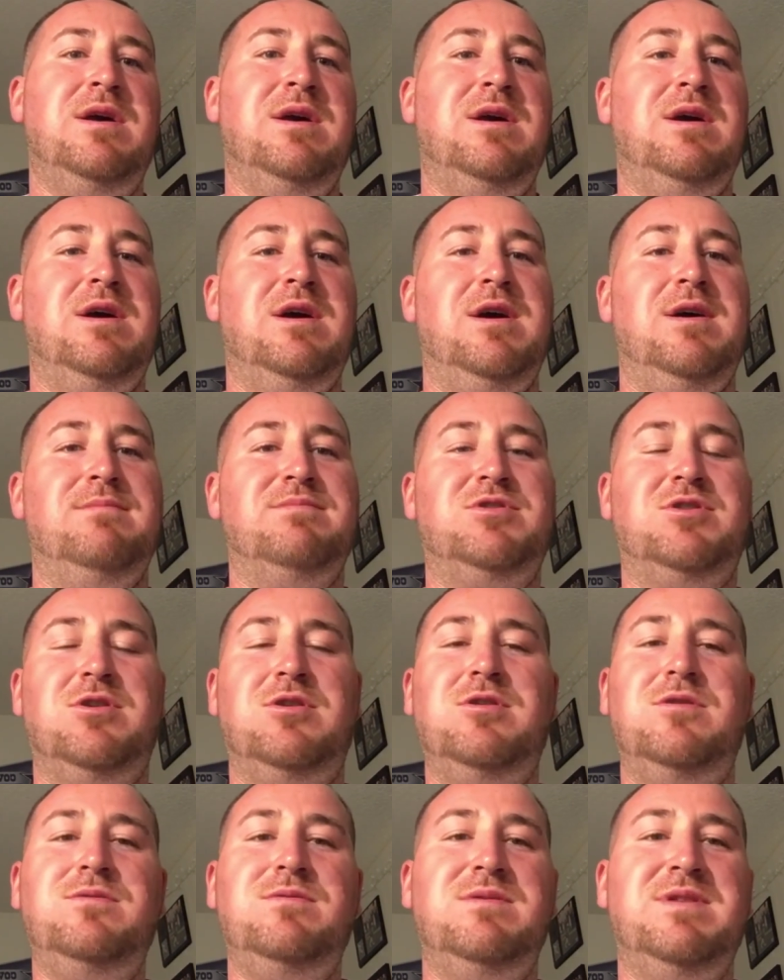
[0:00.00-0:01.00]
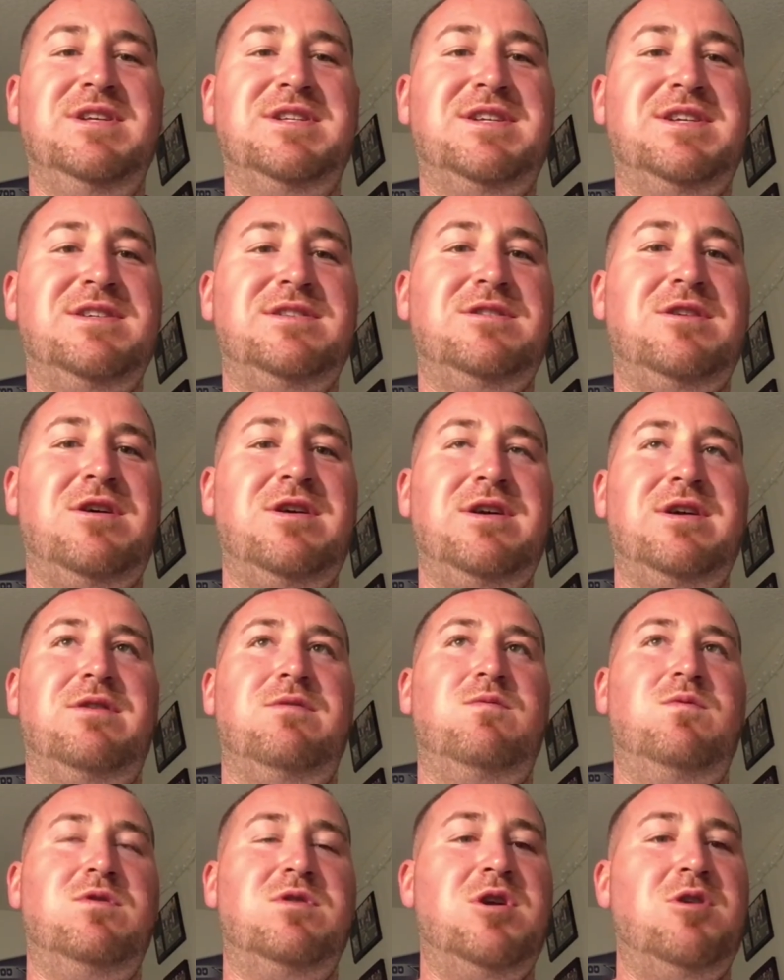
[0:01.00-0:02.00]
So let's get
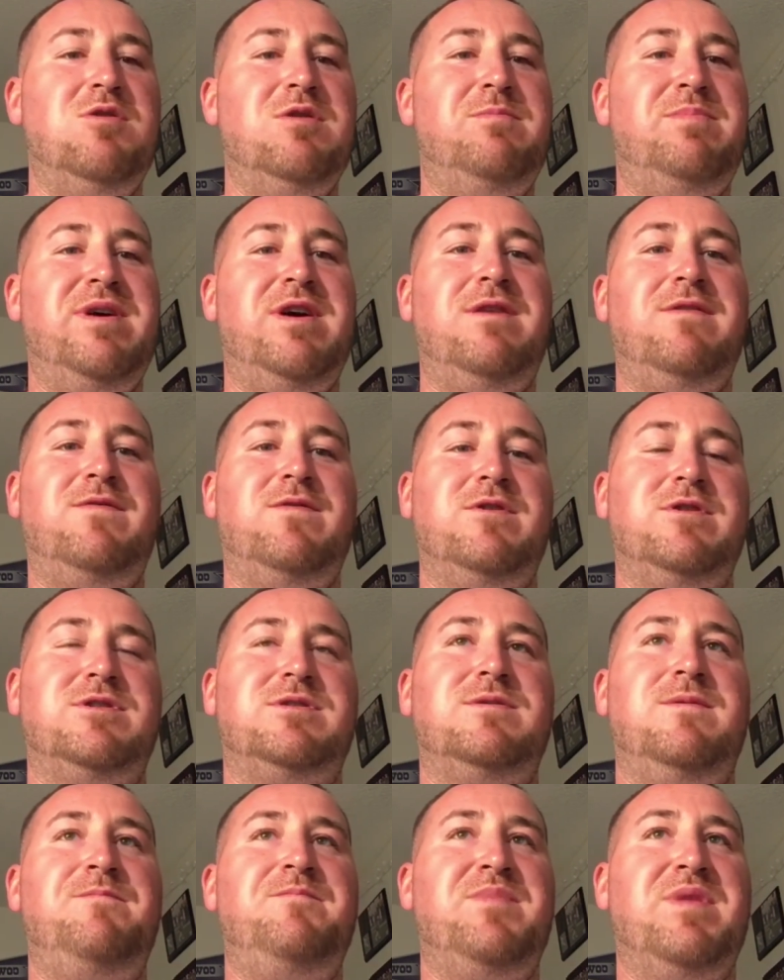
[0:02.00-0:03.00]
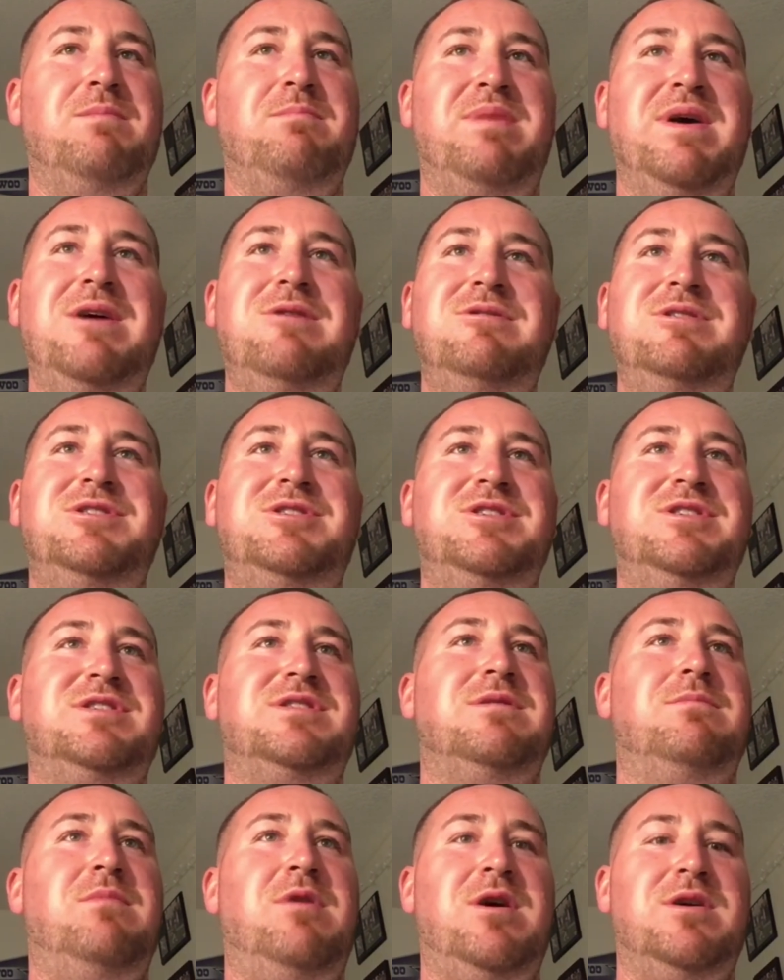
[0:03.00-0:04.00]
started. We'll go with Bell first. Bell is
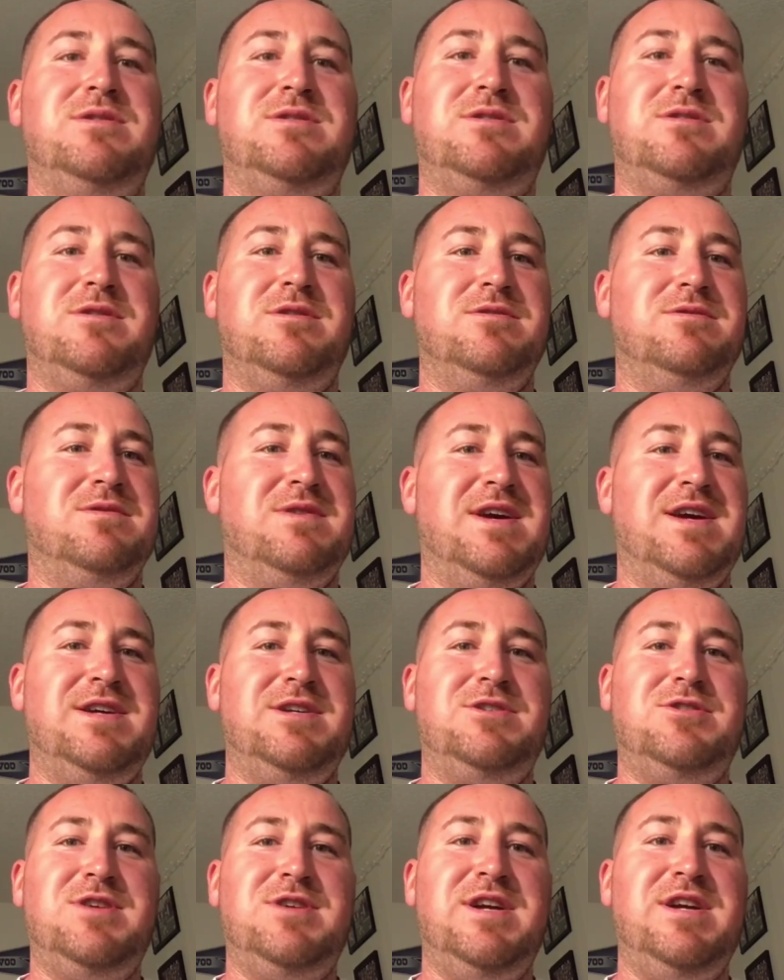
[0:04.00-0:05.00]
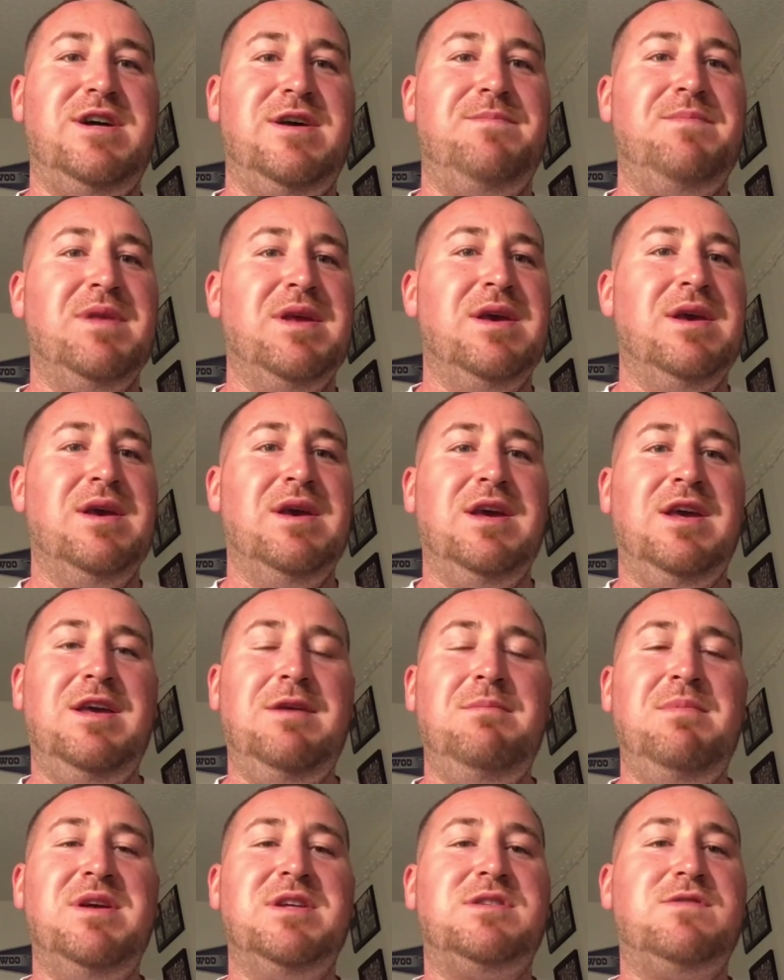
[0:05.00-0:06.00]
just a monster, okay? Straight up.
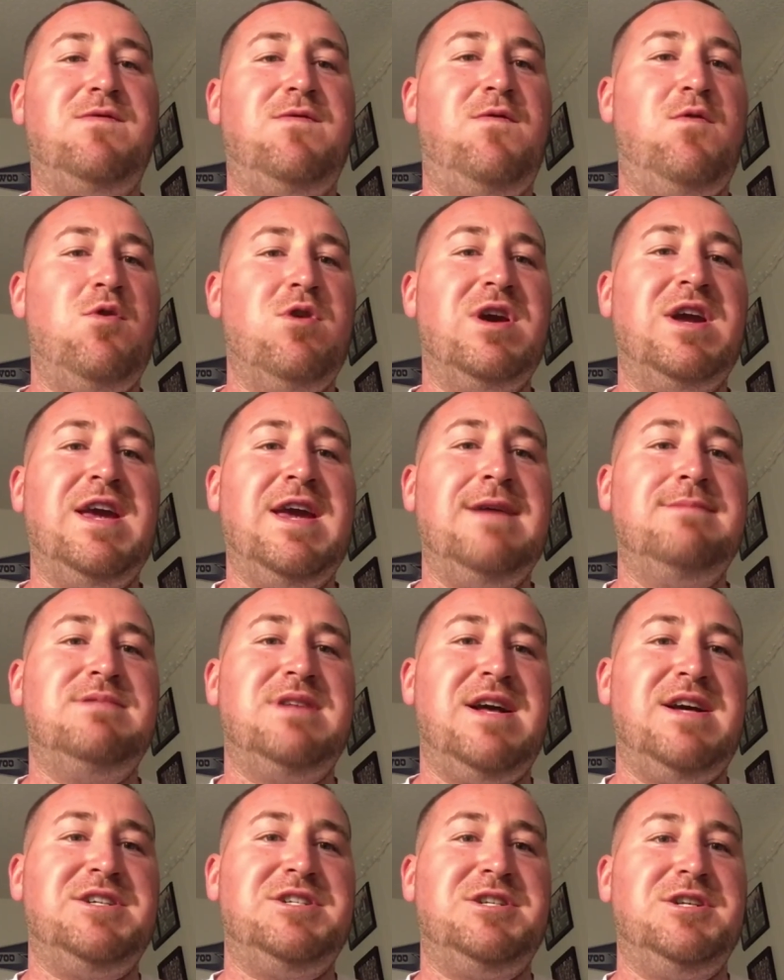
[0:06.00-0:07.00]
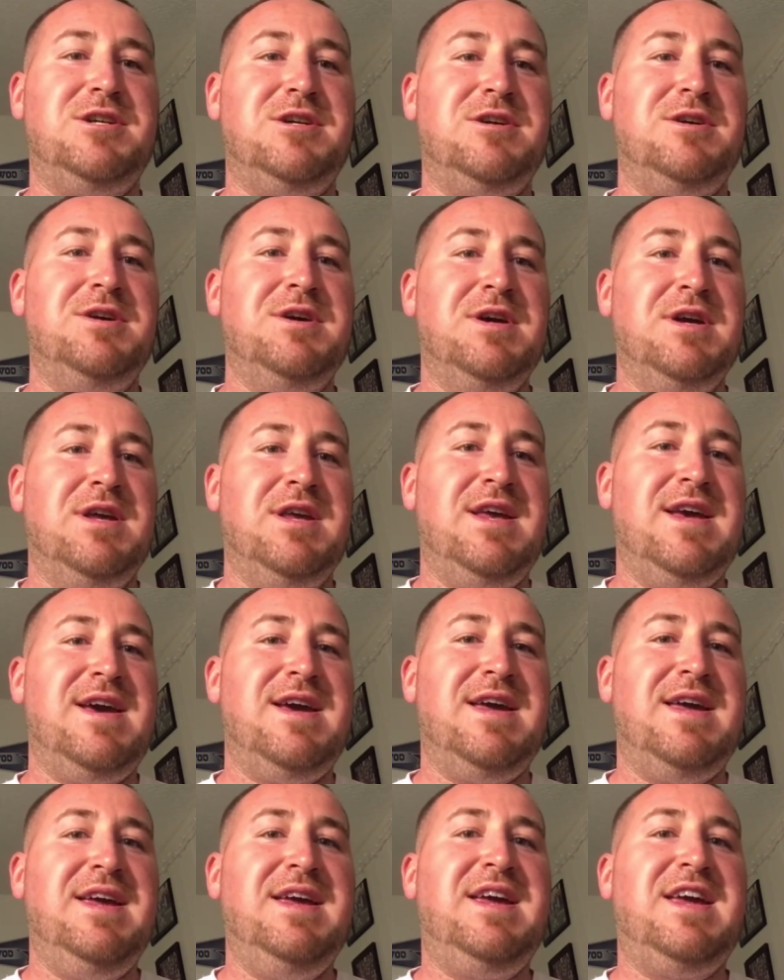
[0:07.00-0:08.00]
He missed 4 games last year,
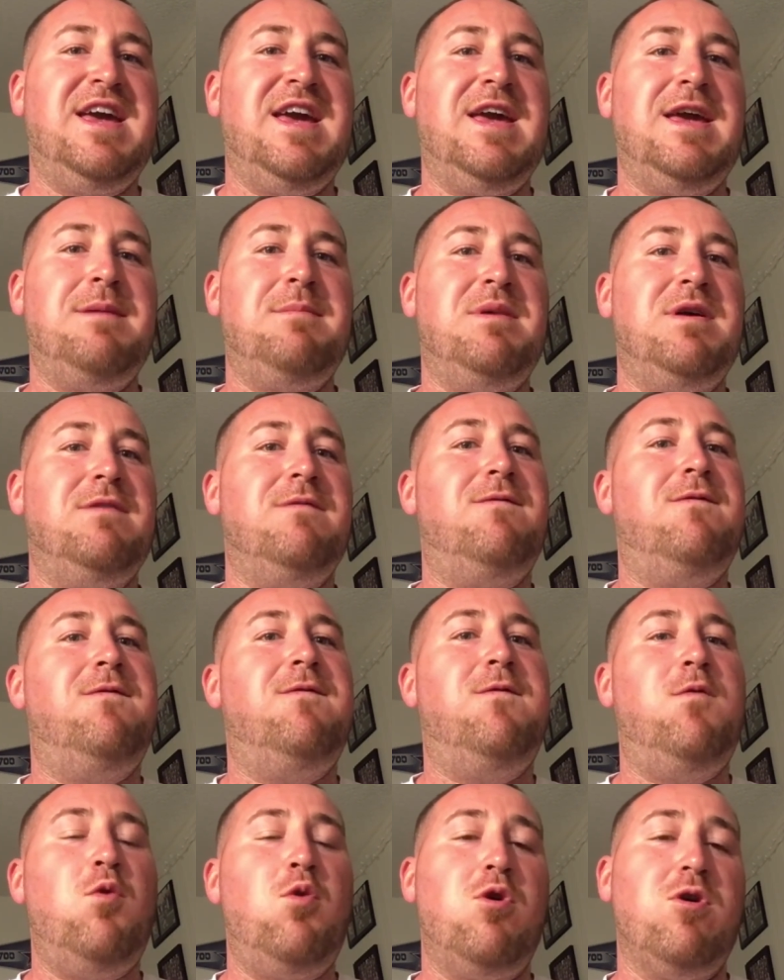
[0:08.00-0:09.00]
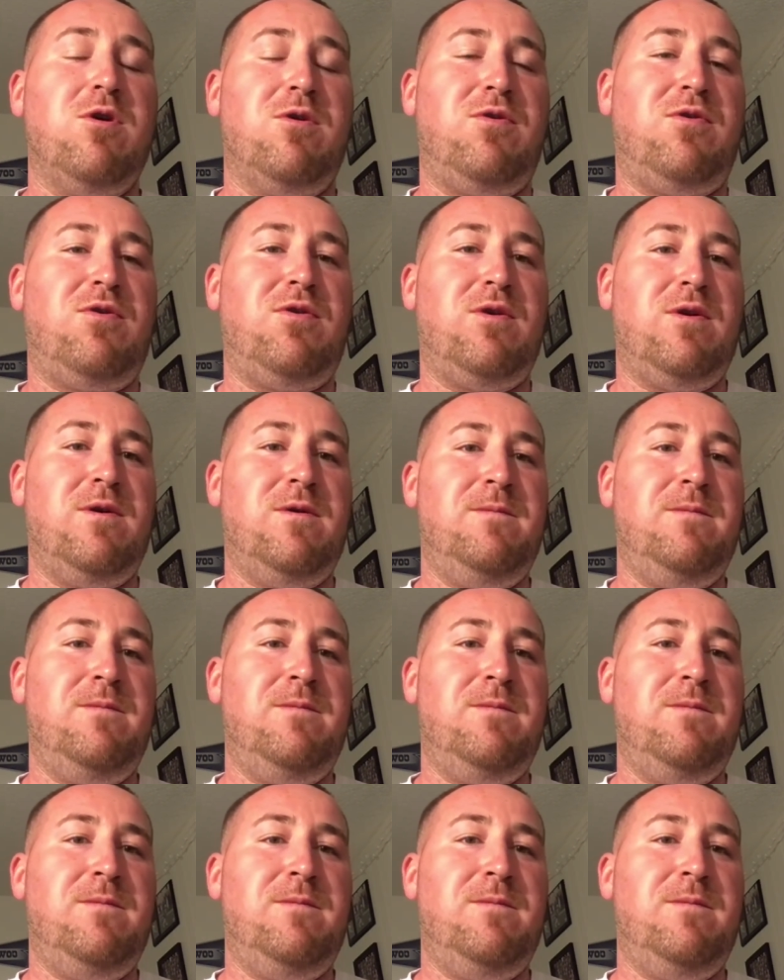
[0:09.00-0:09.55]
yet he came in 4th